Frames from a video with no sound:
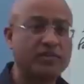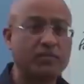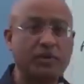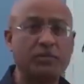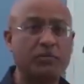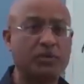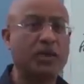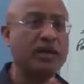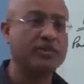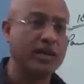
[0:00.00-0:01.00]
sometimes they put
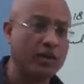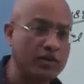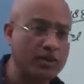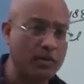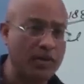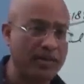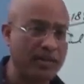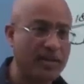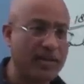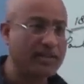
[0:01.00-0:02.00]
psychological barrier